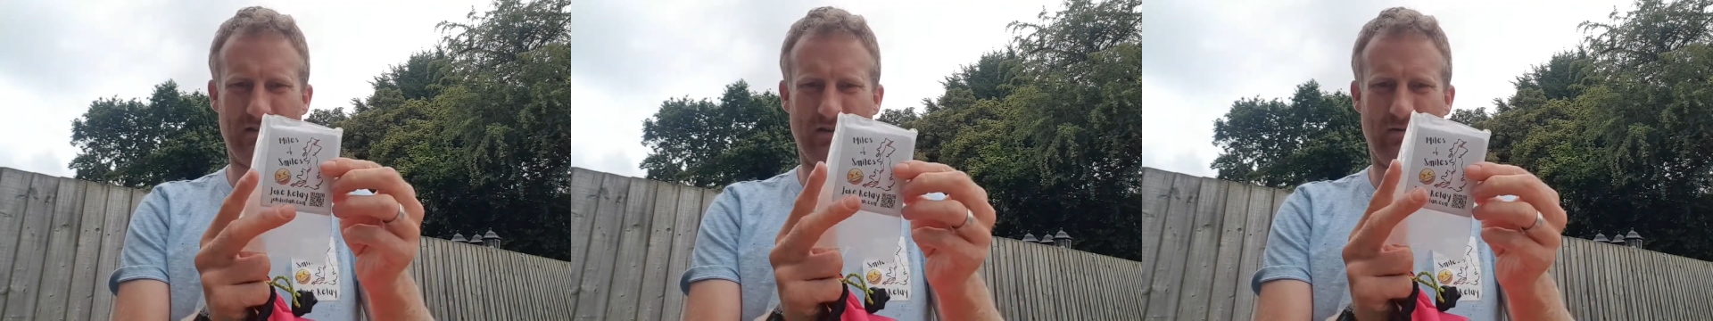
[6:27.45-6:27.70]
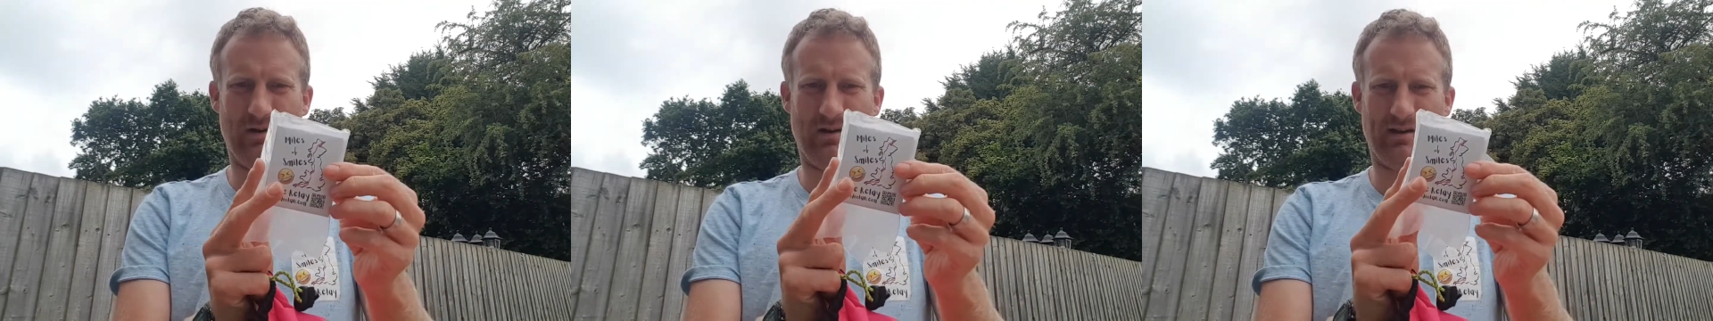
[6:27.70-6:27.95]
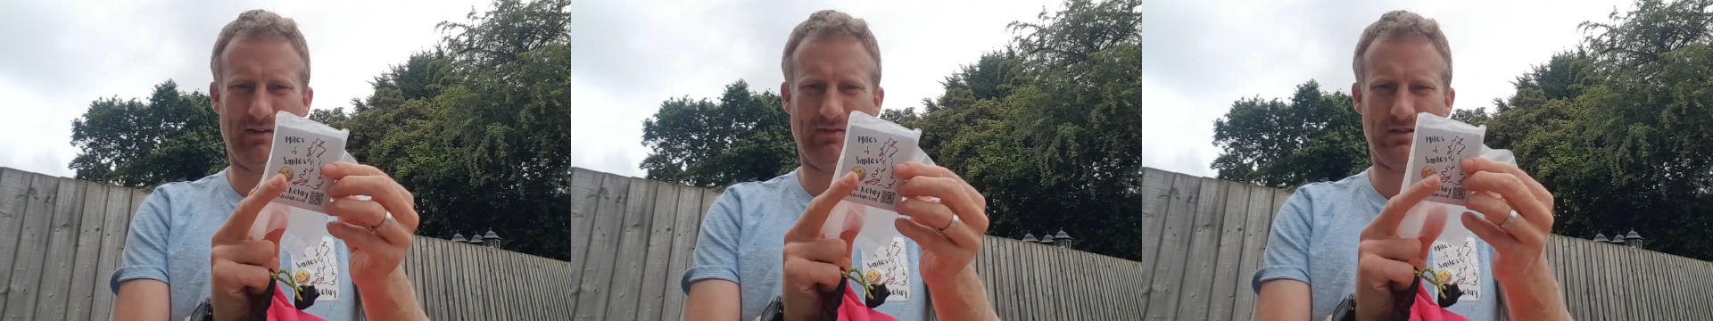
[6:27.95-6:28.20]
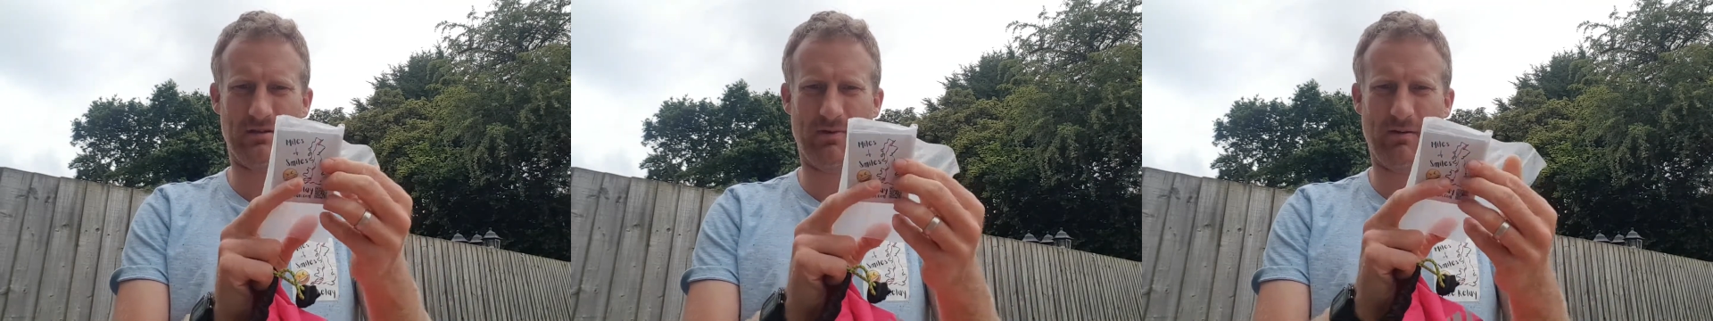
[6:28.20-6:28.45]
So I give
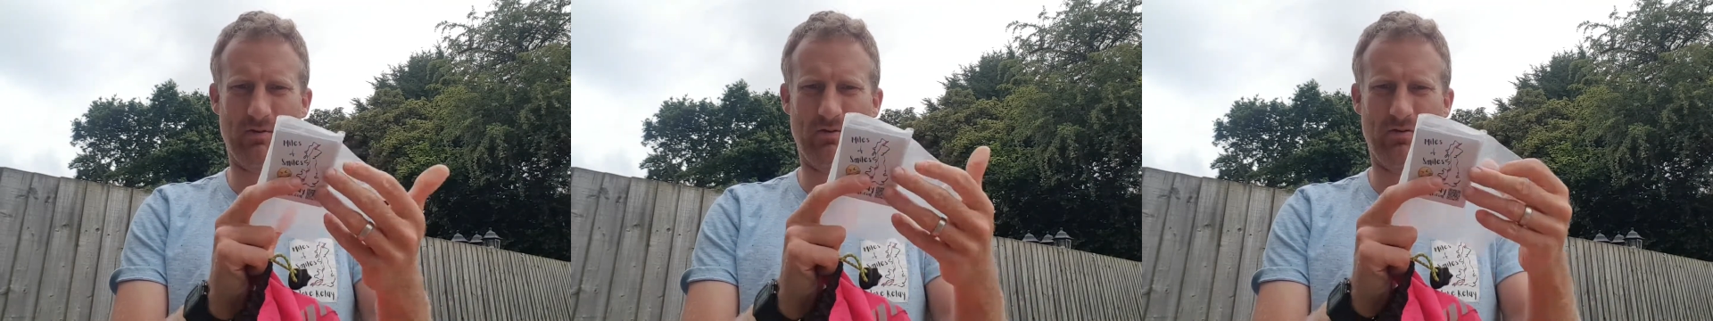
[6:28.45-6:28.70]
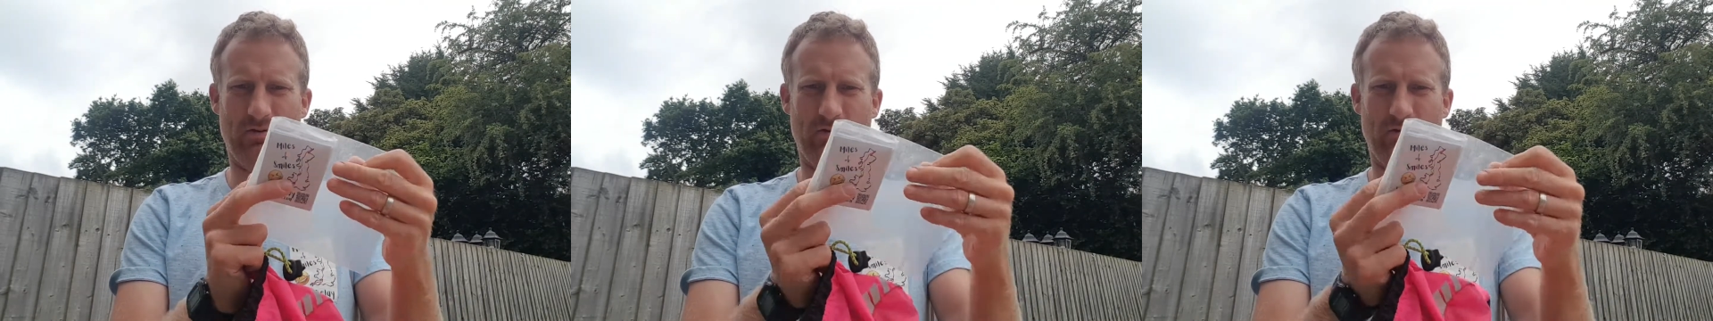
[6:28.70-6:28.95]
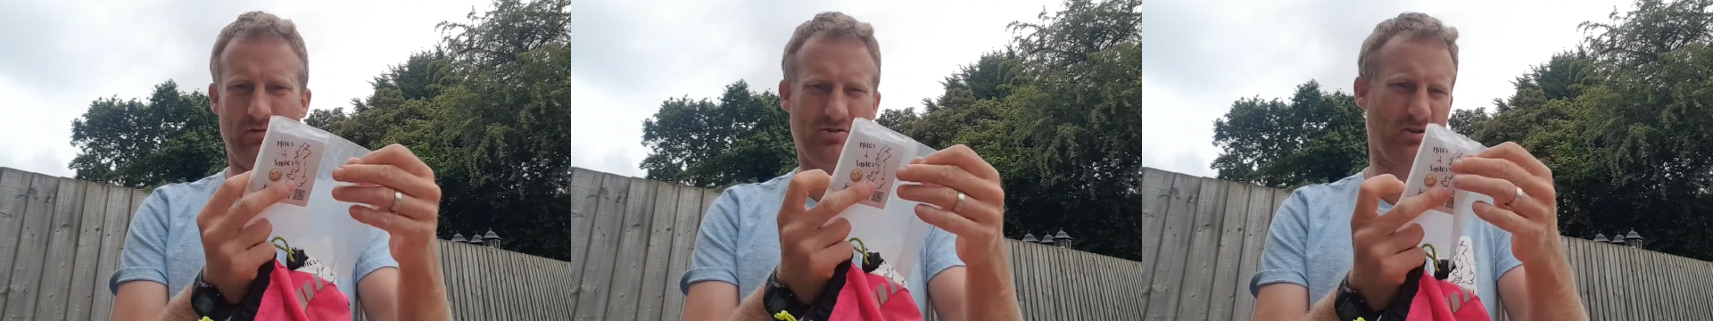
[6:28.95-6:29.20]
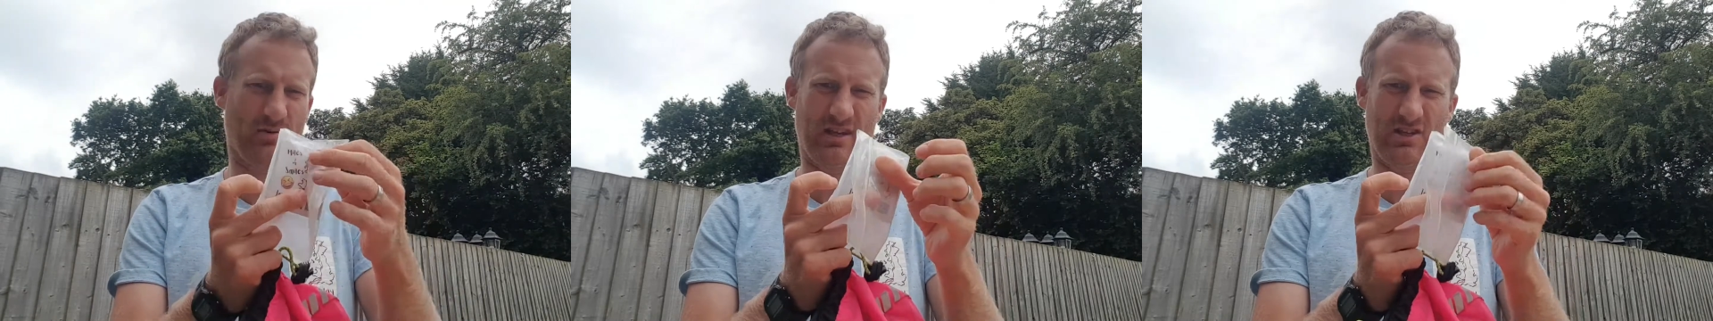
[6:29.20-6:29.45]
these to people who
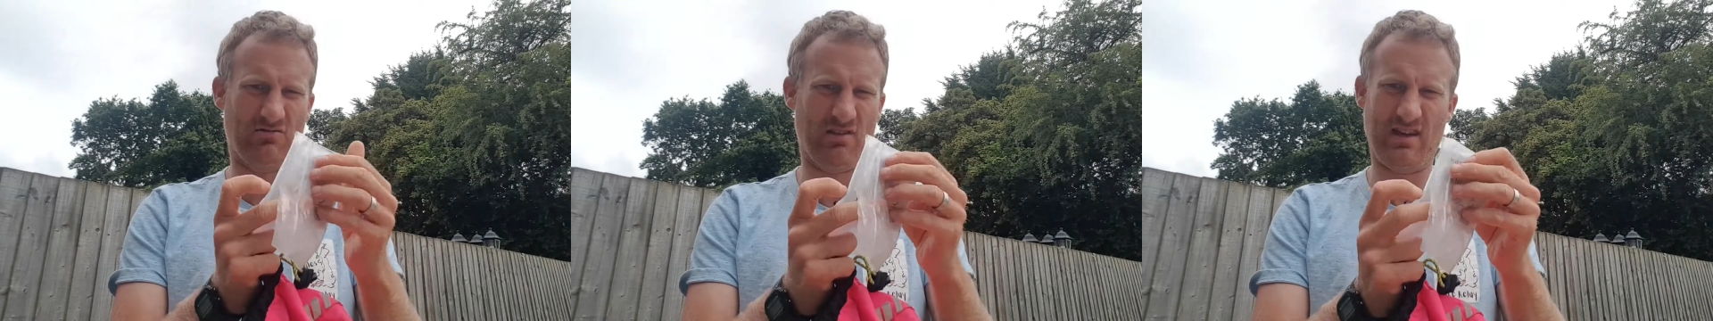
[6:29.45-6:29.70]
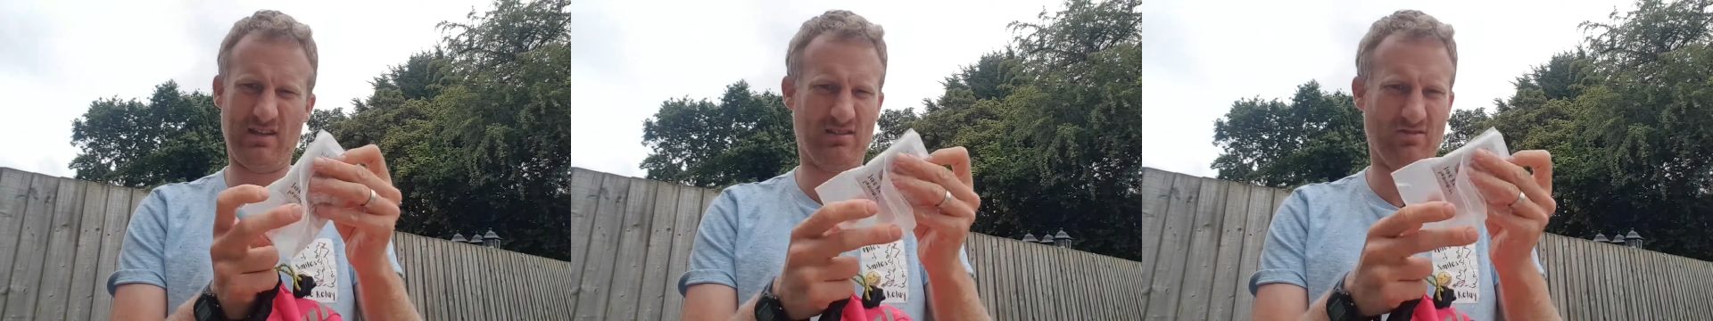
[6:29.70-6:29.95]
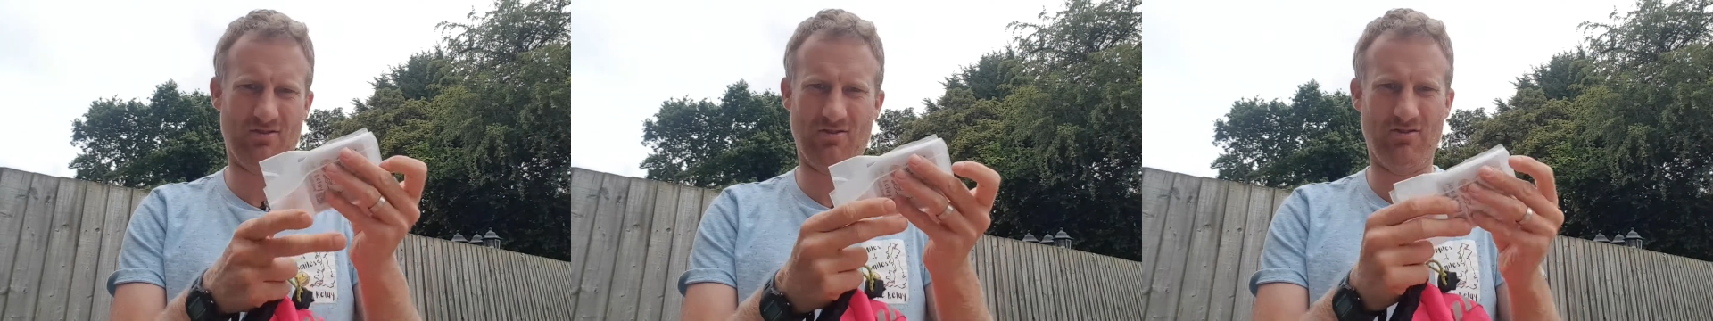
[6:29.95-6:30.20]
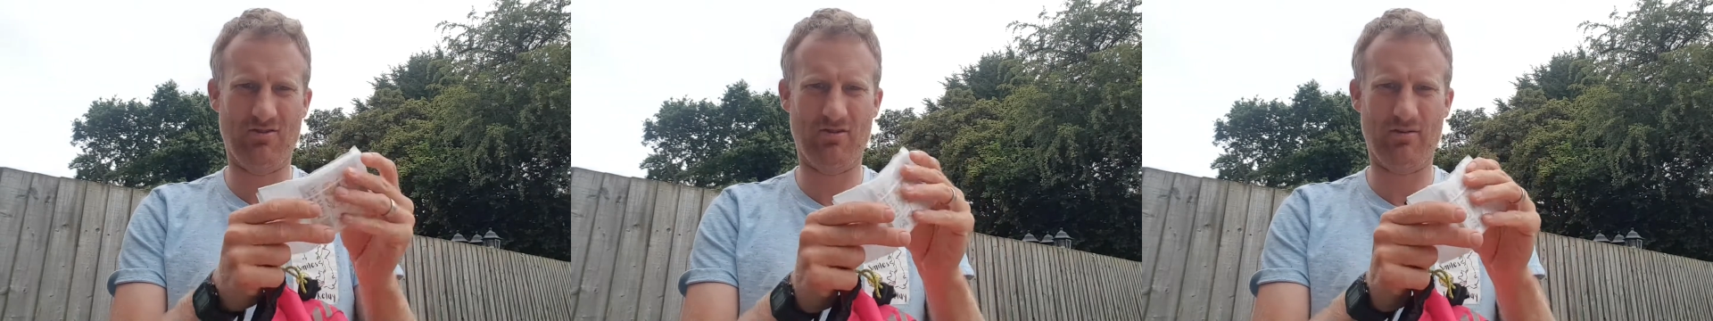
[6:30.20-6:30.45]
show an interest
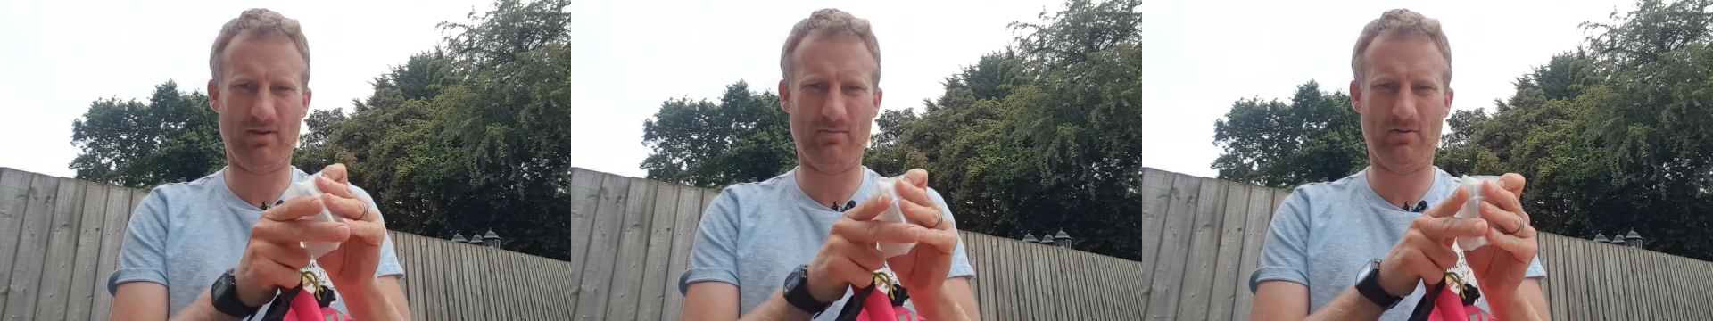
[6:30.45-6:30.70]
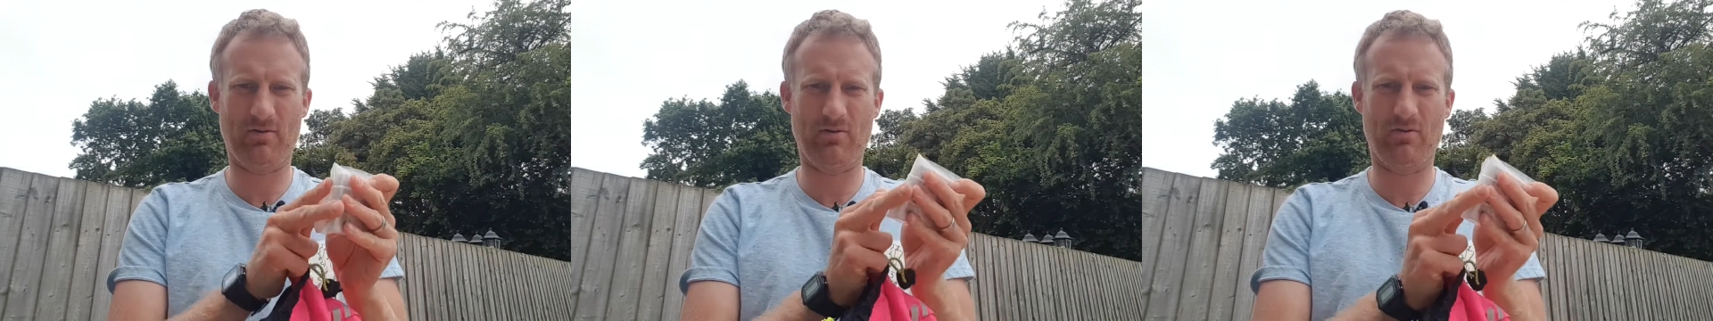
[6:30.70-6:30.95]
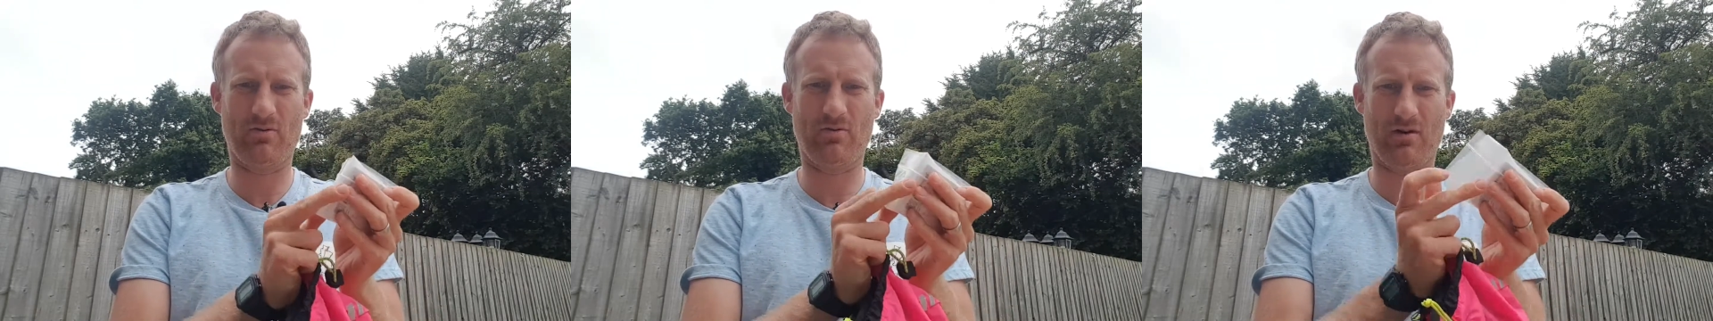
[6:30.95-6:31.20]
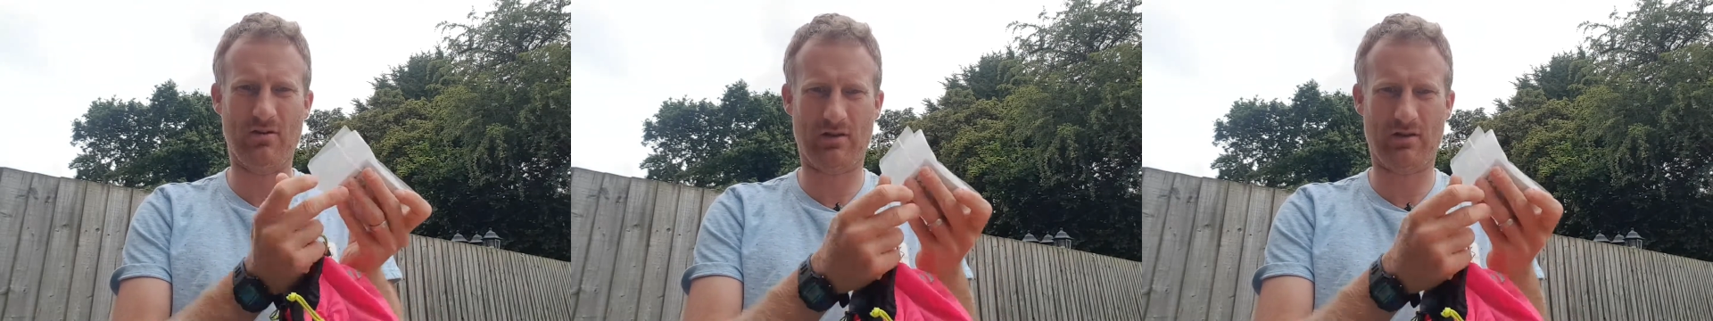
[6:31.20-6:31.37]
or people who